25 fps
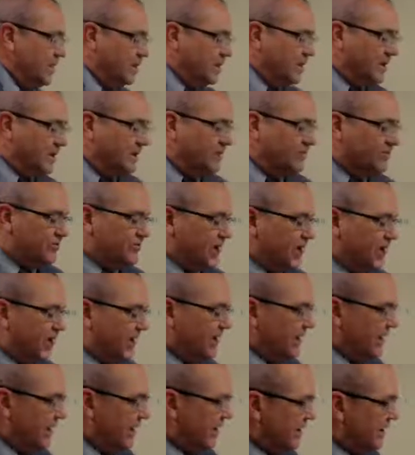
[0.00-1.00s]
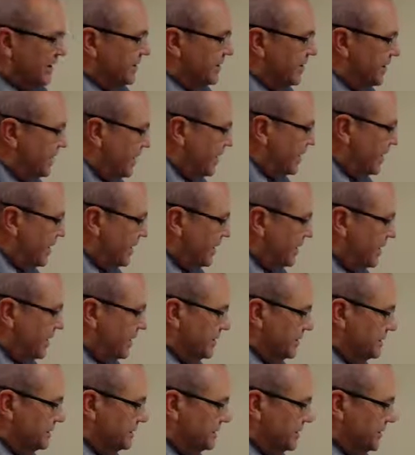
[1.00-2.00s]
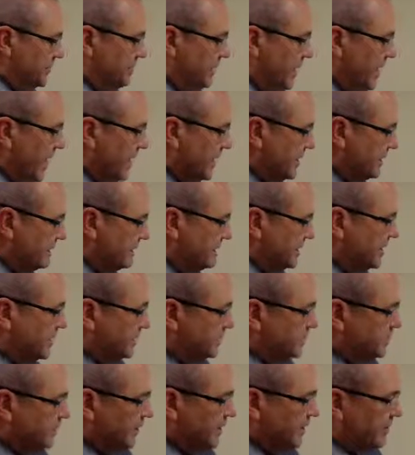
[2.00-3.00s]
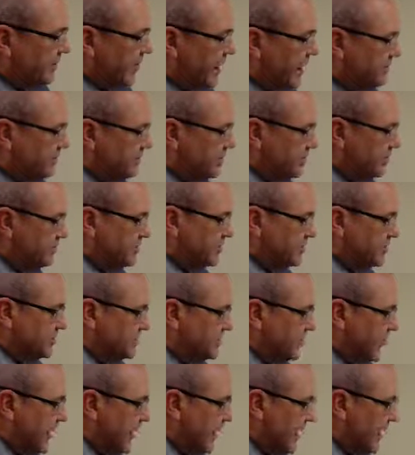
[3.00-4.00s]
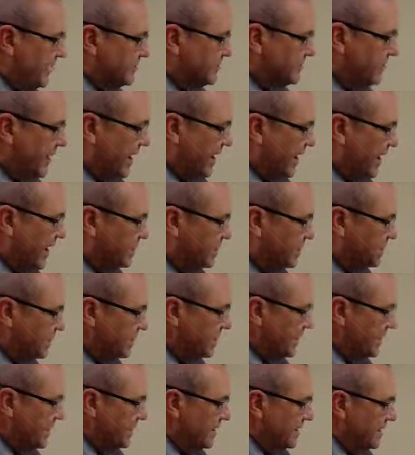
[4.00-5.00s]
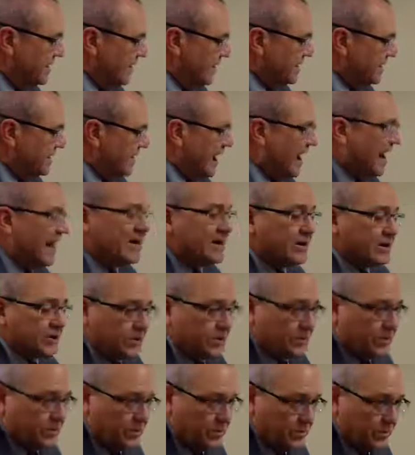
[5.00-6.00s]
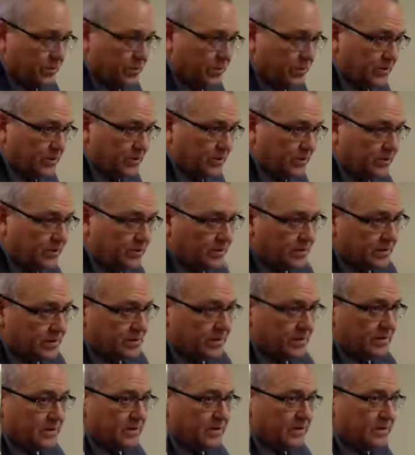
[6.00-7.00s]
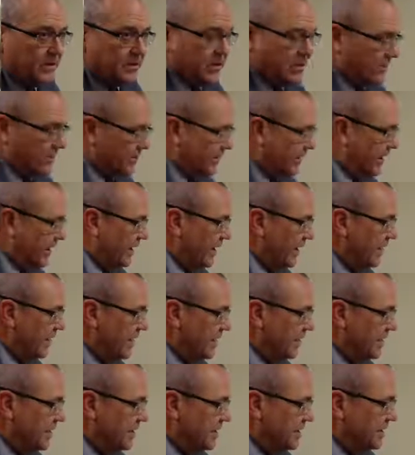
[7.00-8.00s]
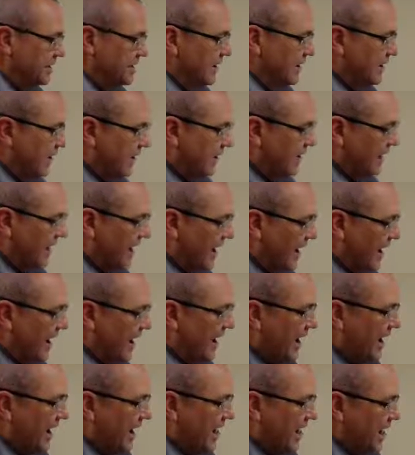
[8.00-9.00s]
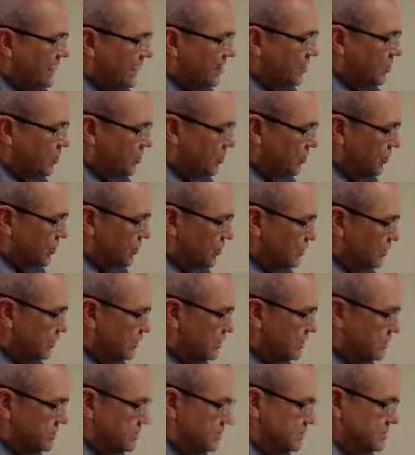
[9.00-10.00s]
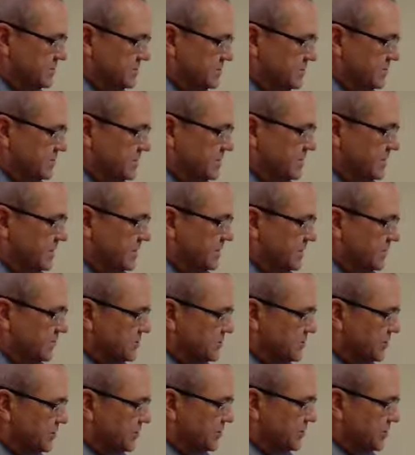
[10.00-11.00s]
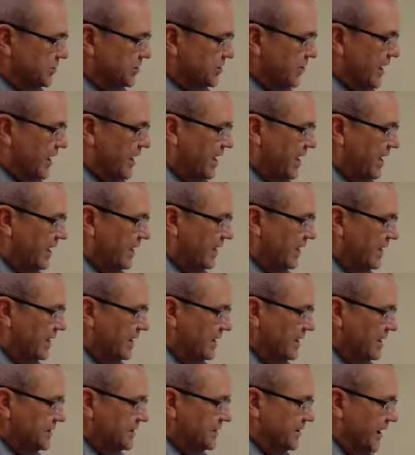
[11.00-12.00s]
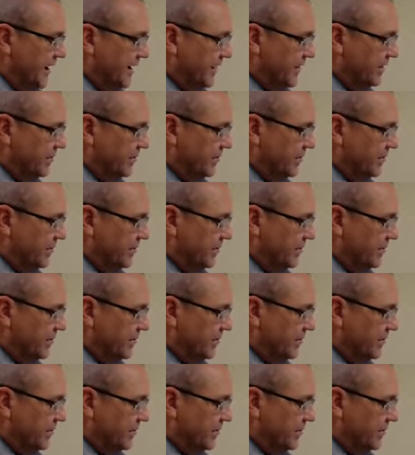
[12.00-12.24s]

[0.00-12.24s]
look there in the bottom of paragraph 2, verse 5, you have a kayaku. Okay? A kayaku. So you're saying not